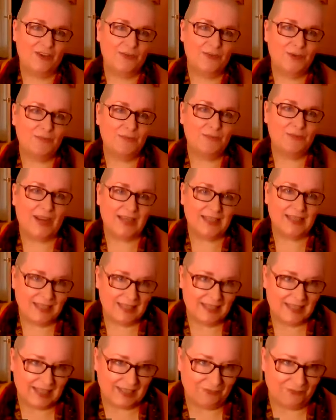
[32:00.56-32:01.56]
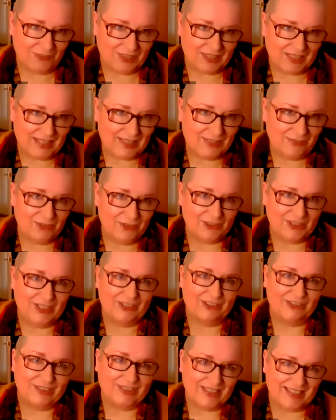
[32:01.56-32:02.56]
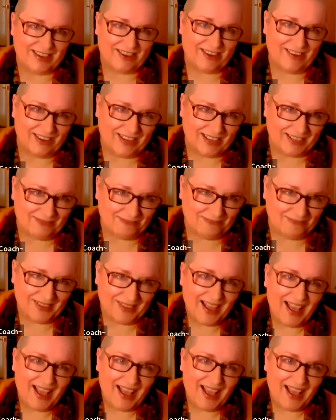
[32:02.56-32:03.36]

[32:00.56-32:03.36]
you've been practicing for this for a long time.